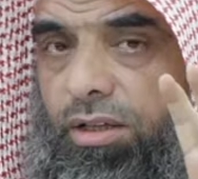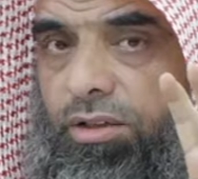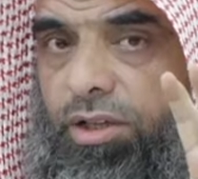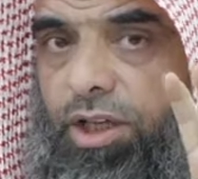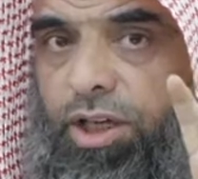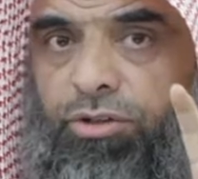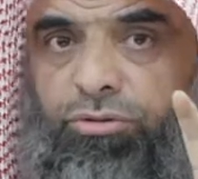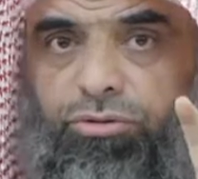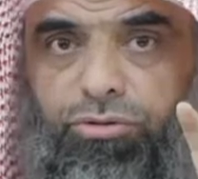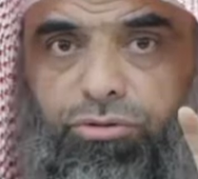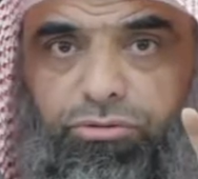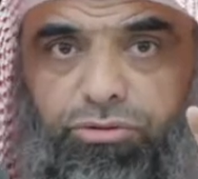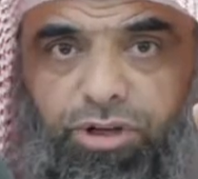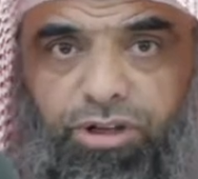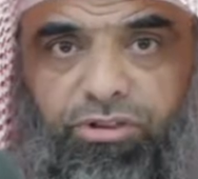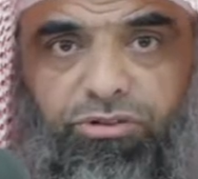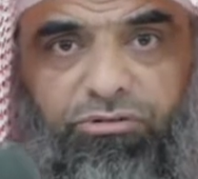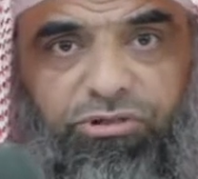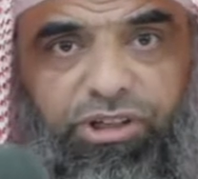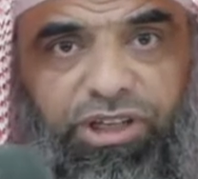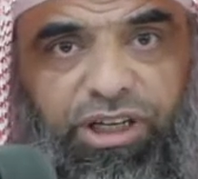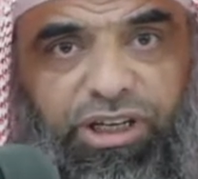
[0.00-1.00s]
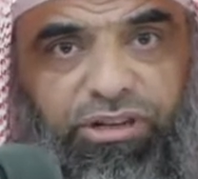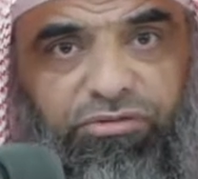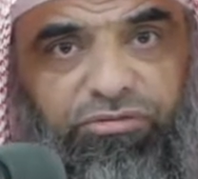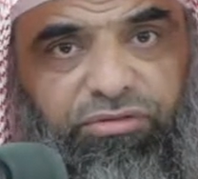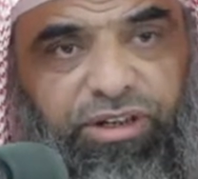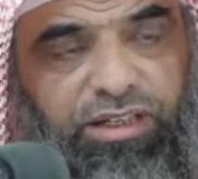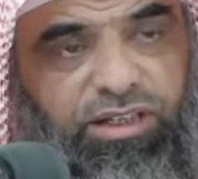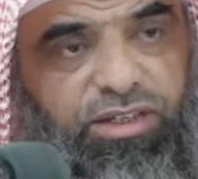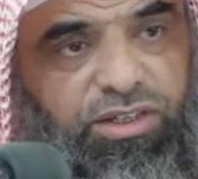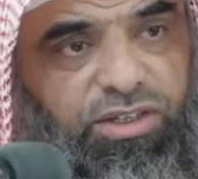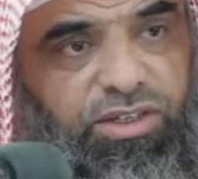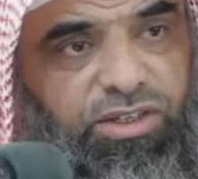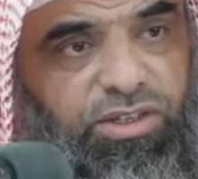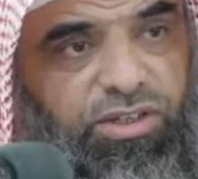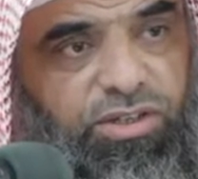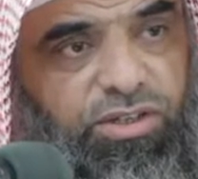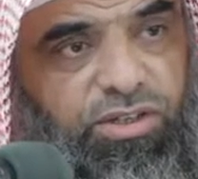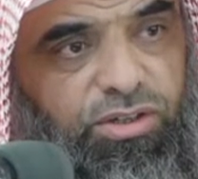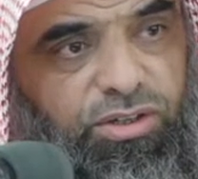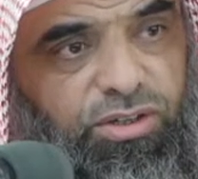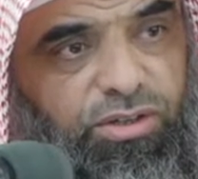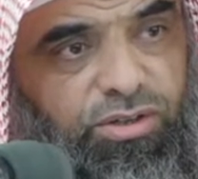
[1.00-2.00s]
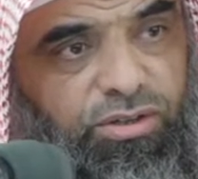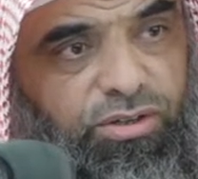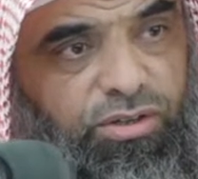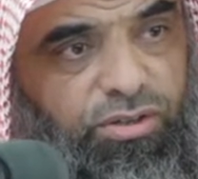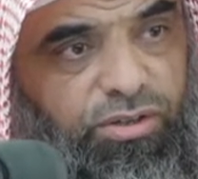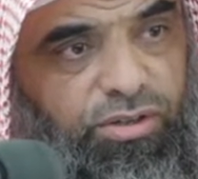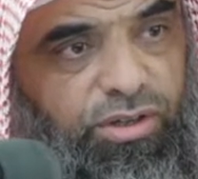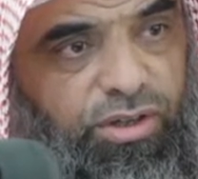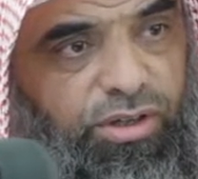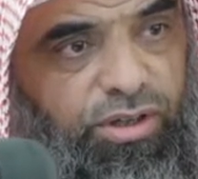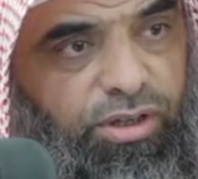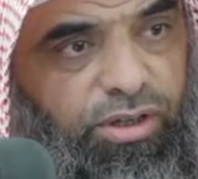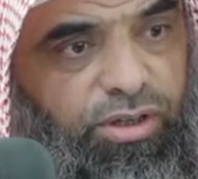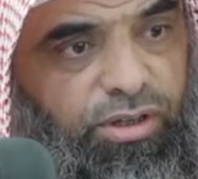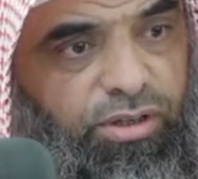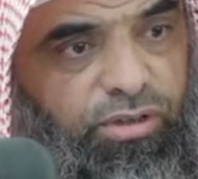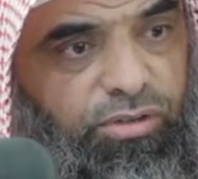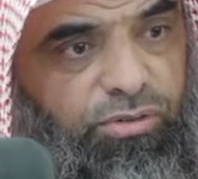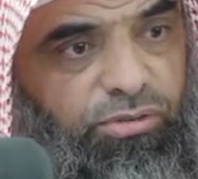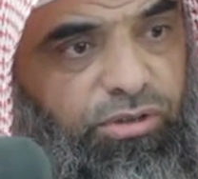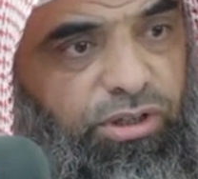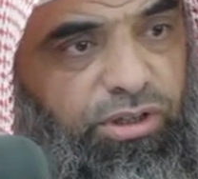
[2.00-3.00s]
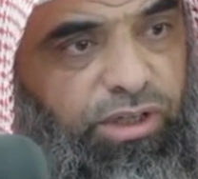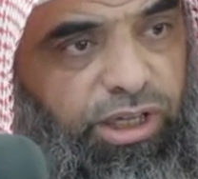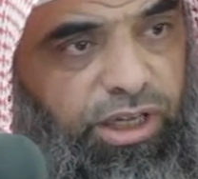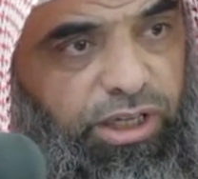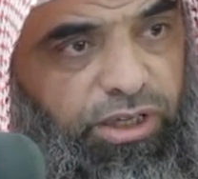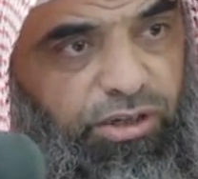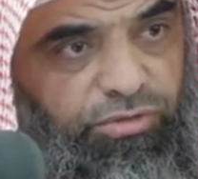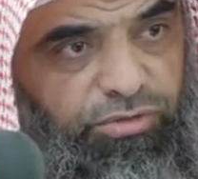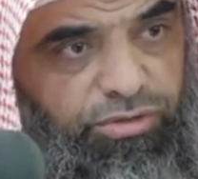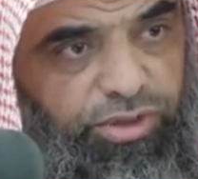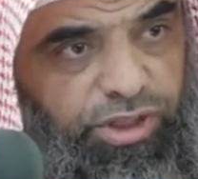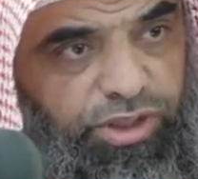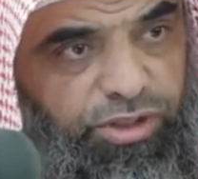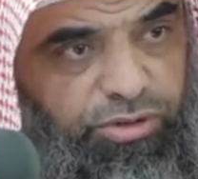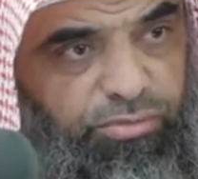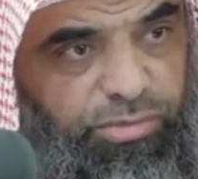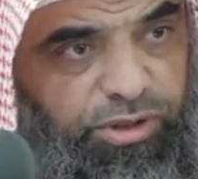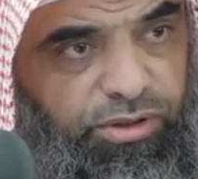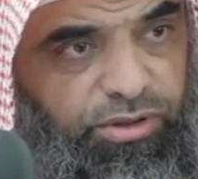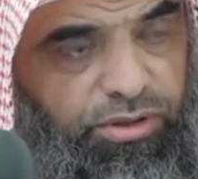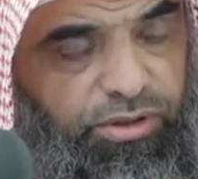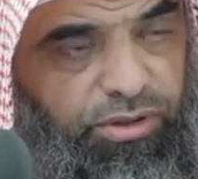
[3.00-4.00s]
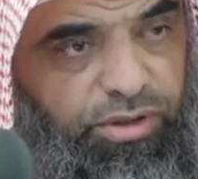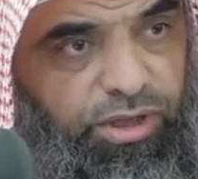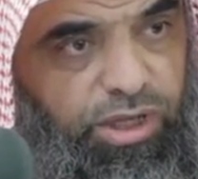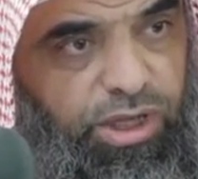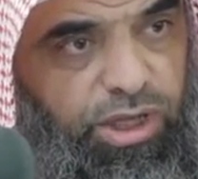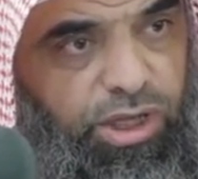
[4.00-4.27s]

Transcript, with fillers: the introductory events uh, to the day of judgment.